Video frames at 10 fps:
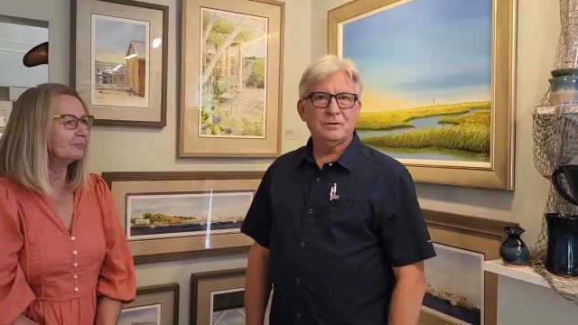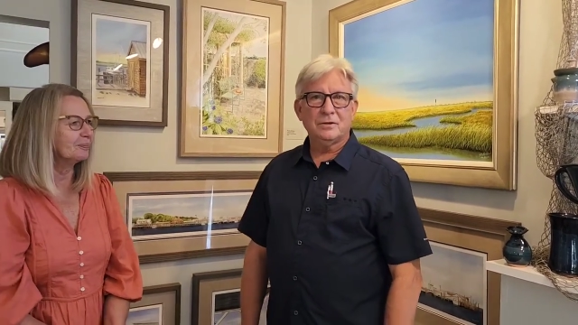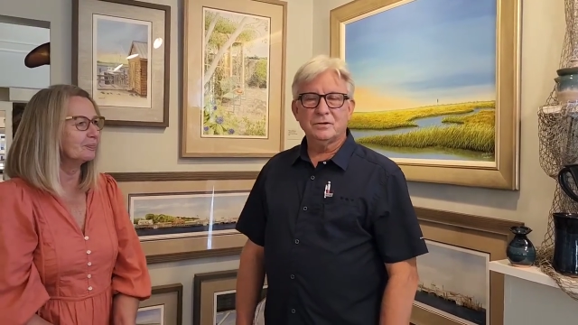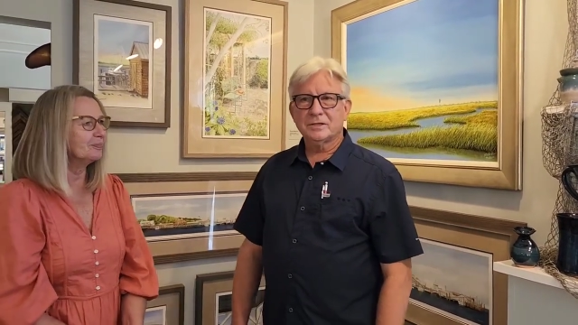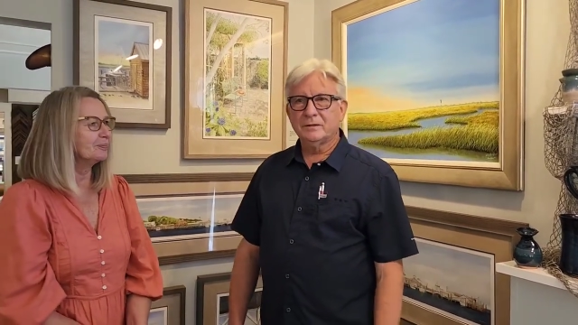
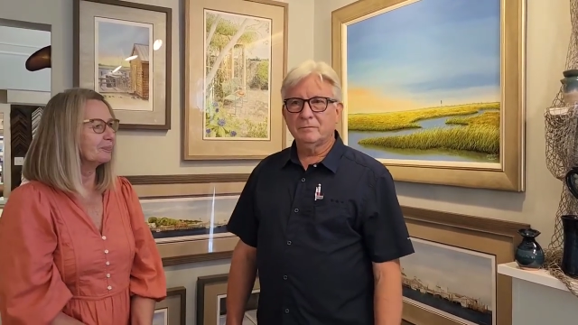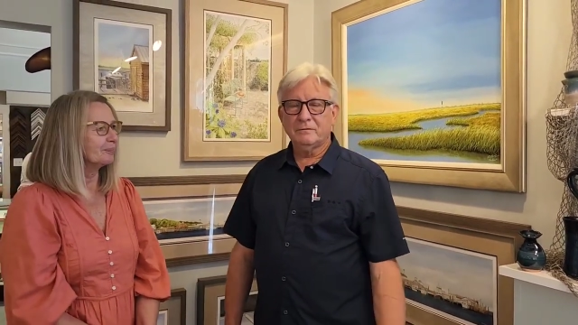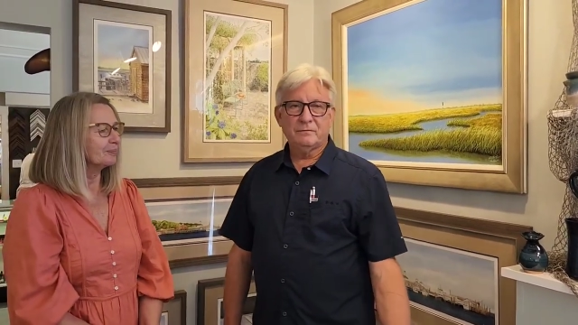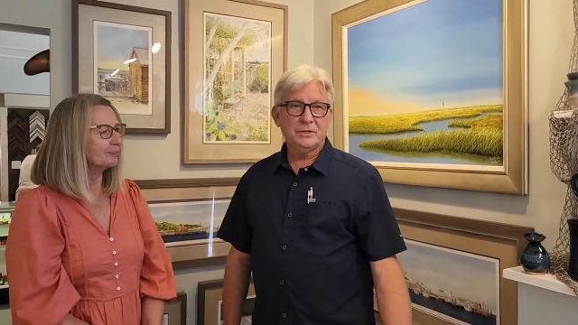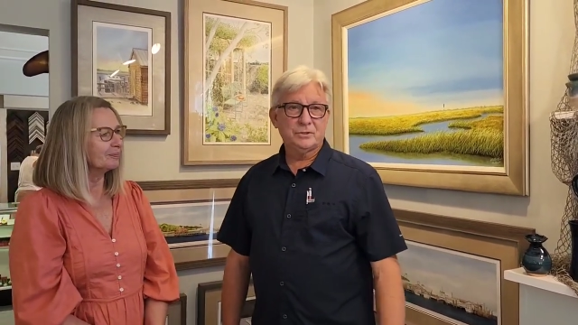Speaker 1: years, and
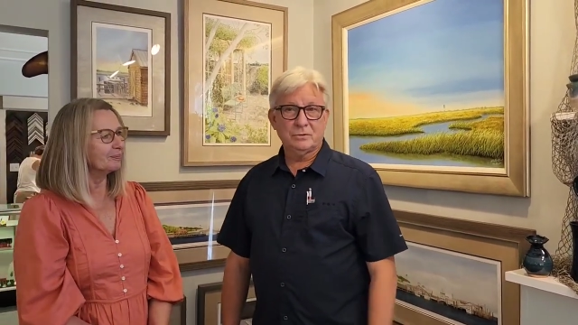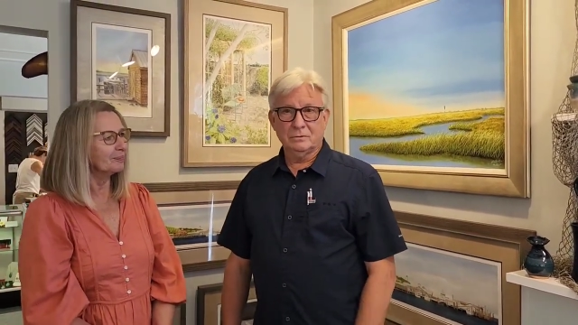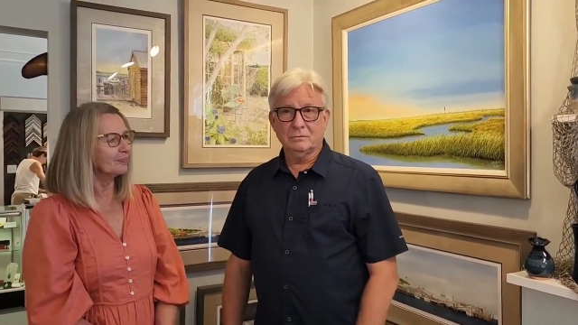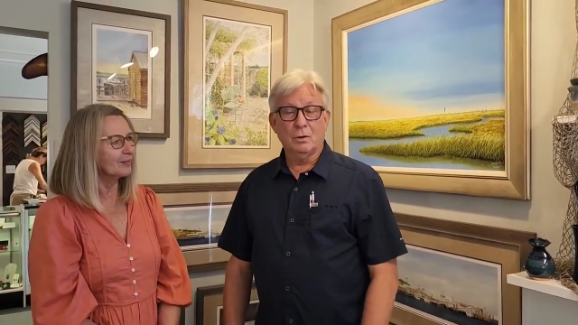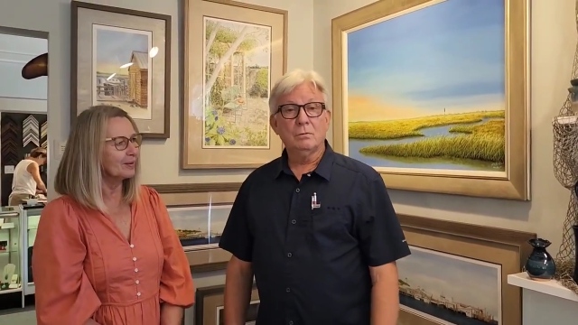we
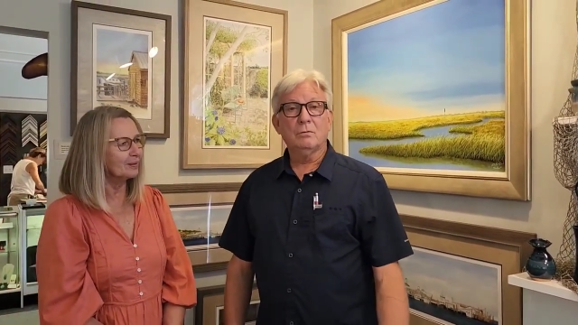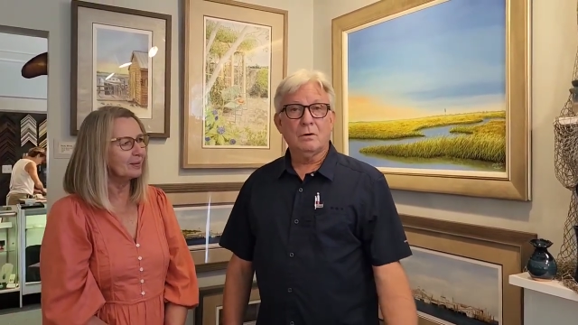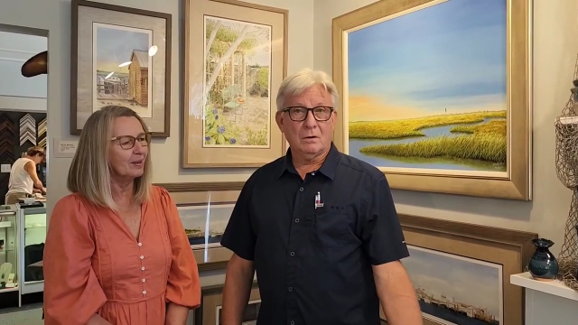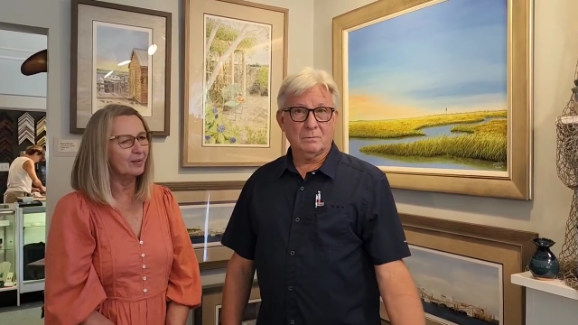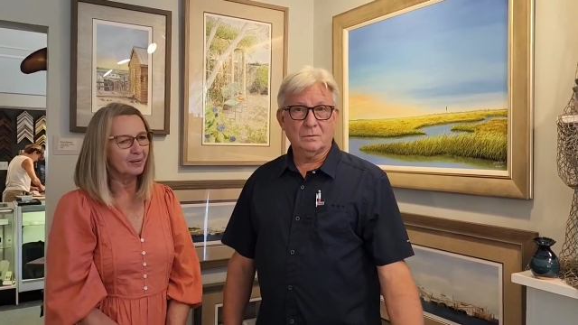feature local
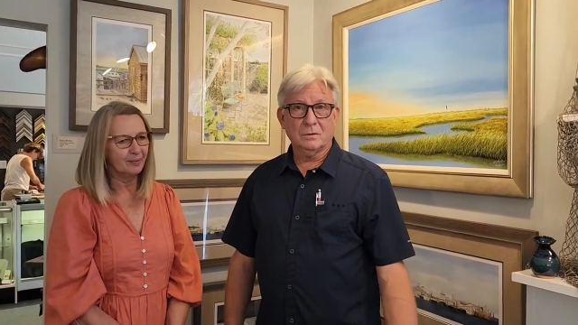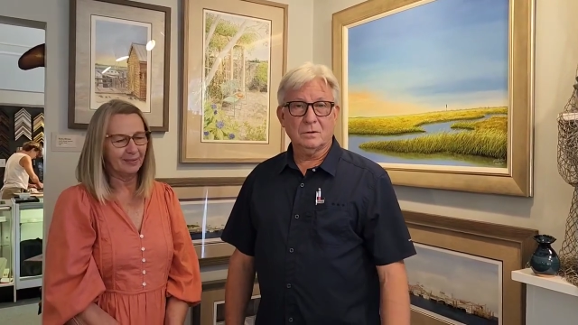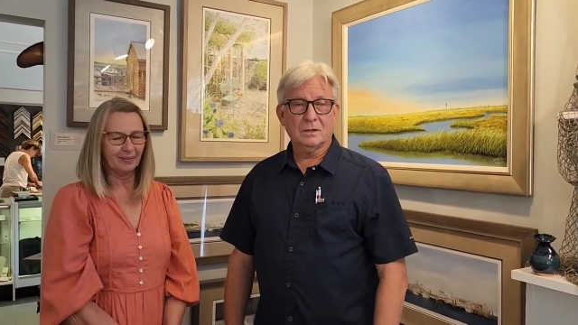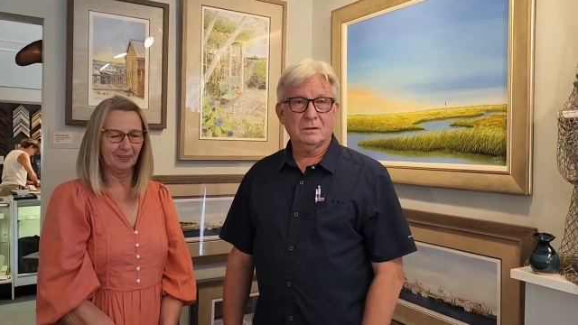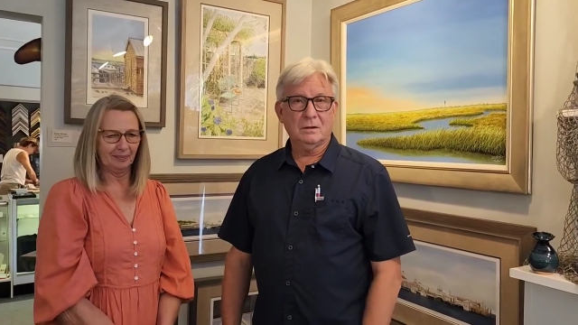
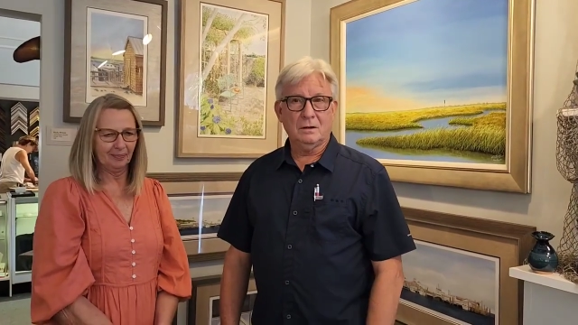artwork.